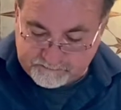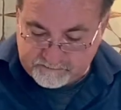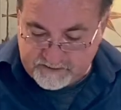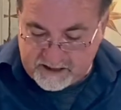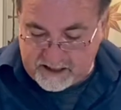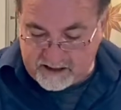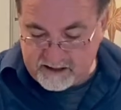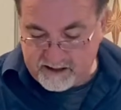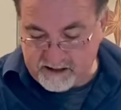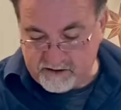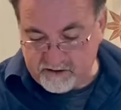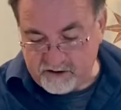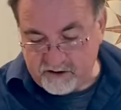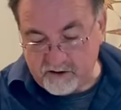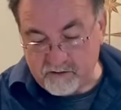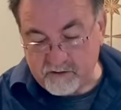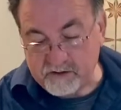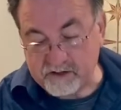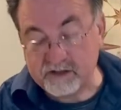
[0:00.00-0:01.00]
And there you go.
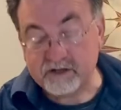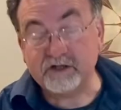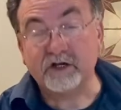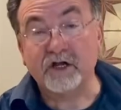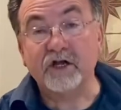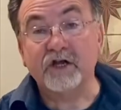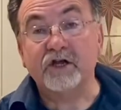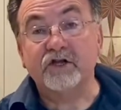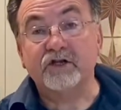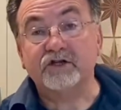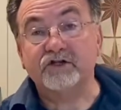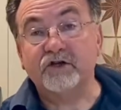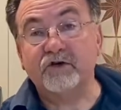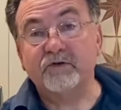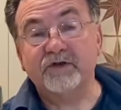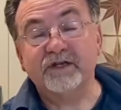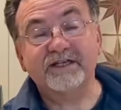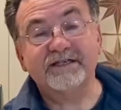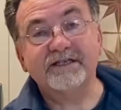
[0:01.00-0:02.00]

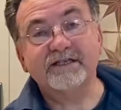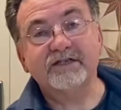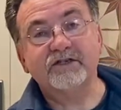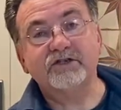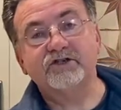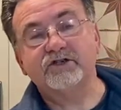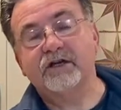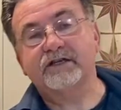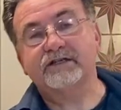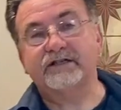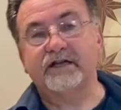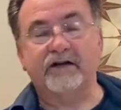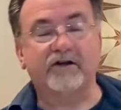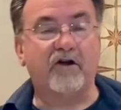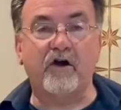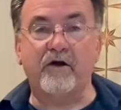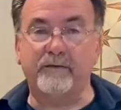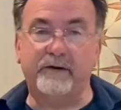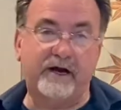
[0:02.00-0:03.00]
So this isn't just a
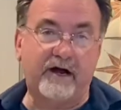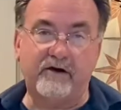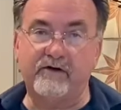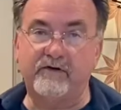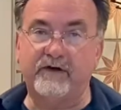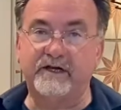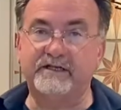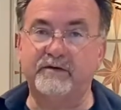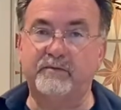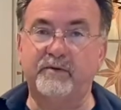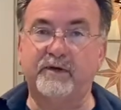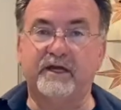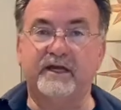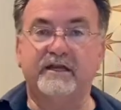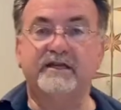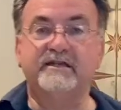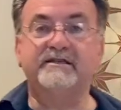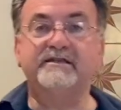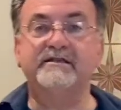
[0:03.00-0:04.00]
carbonara recipe.
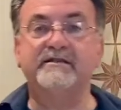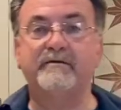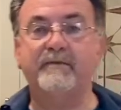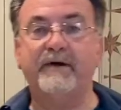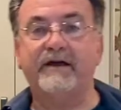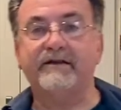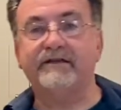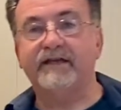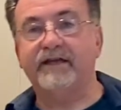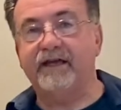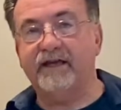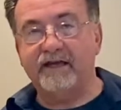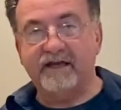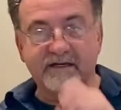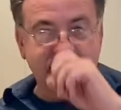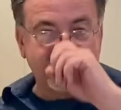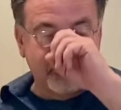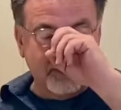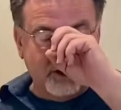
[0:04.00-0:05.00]
This is about taking
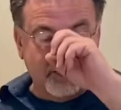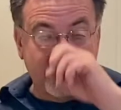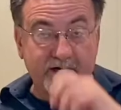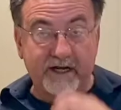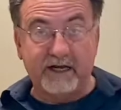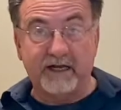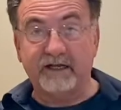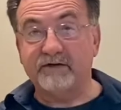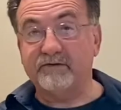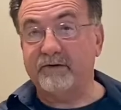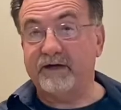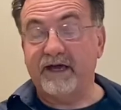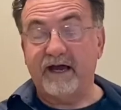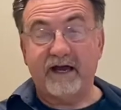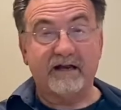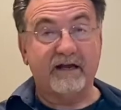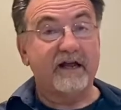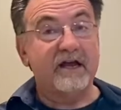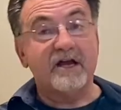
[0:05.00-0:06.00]
some ingredients. We
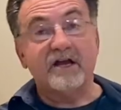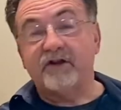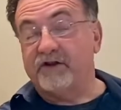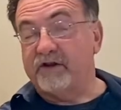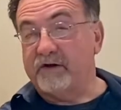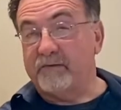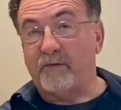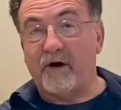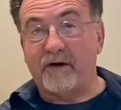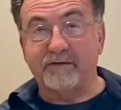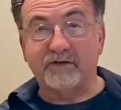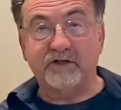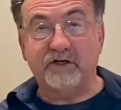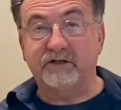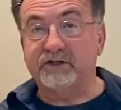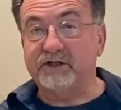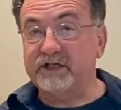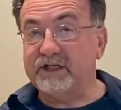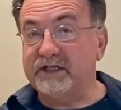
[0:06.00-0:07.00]
had the Parmesan
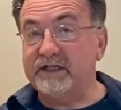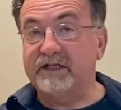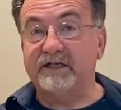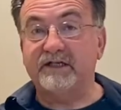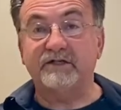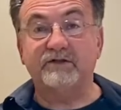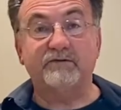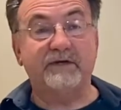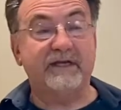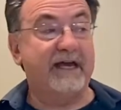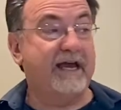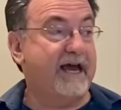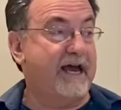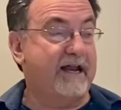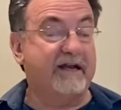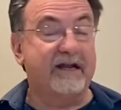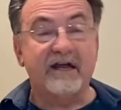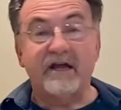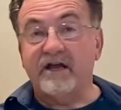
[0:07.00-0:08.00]
cheese, we
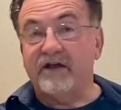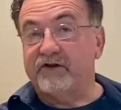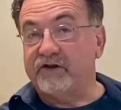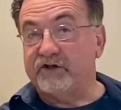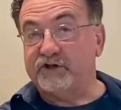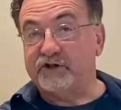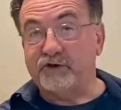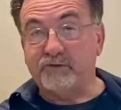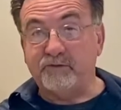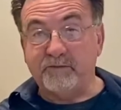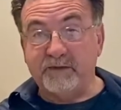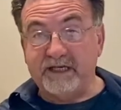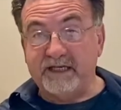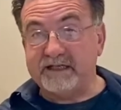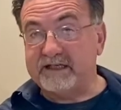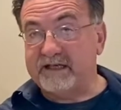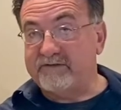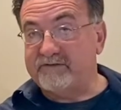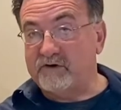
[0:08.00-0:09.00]
had the 2
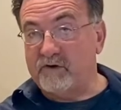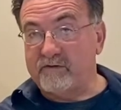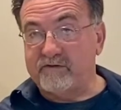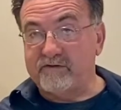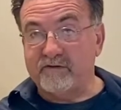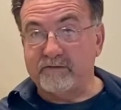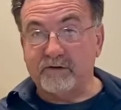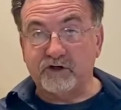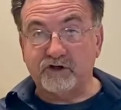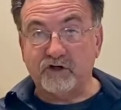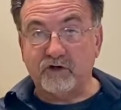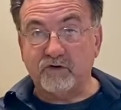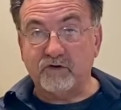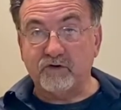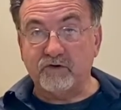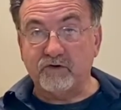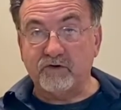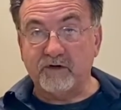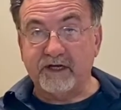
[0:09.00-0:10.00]
meats left over from the
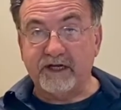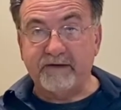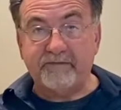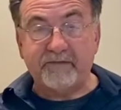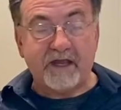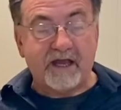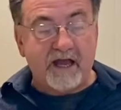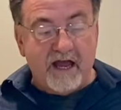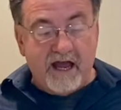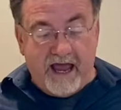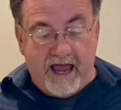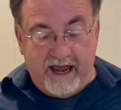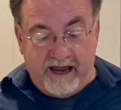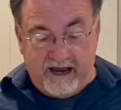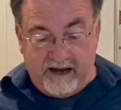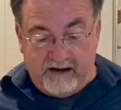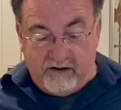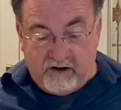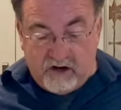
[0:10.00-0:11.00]
charcuterie,
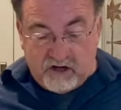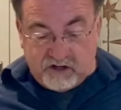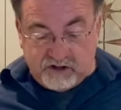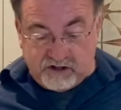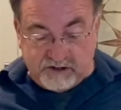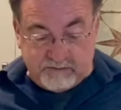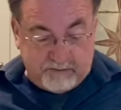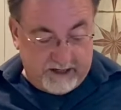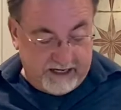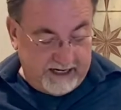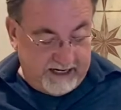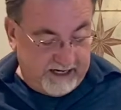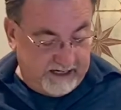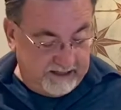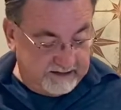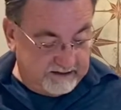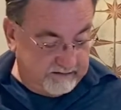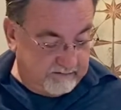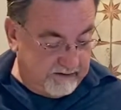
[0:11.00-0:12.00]
and just by
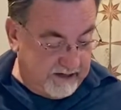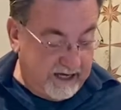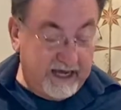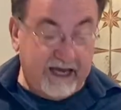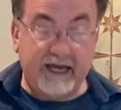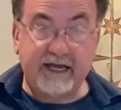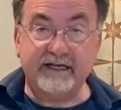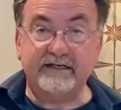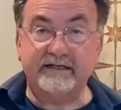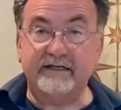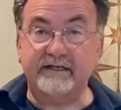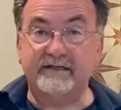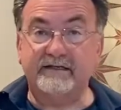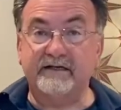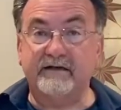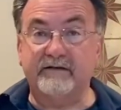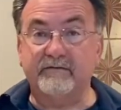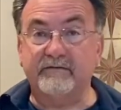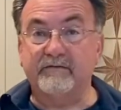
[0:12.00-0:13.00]
adding some eggs and
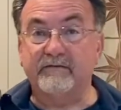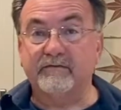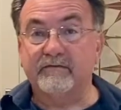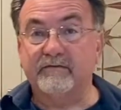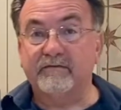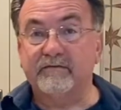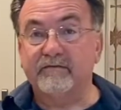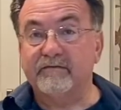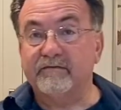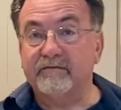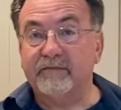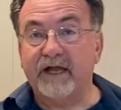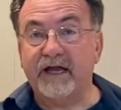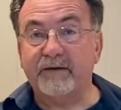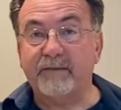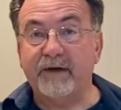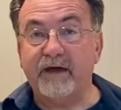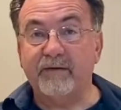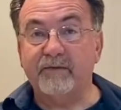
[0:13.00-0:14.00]
some
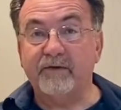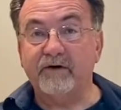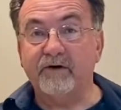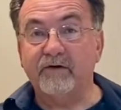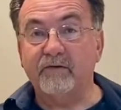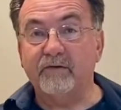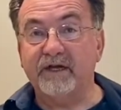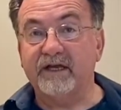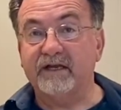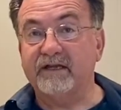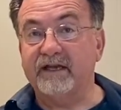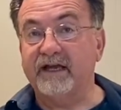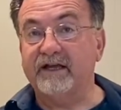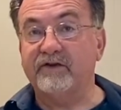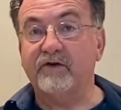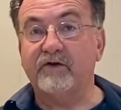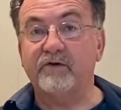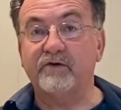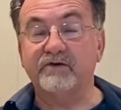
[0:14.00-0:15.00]
black pepper, we can take
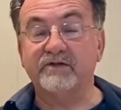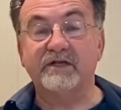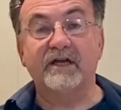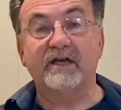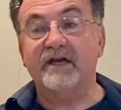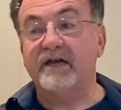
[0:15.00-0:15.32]
those,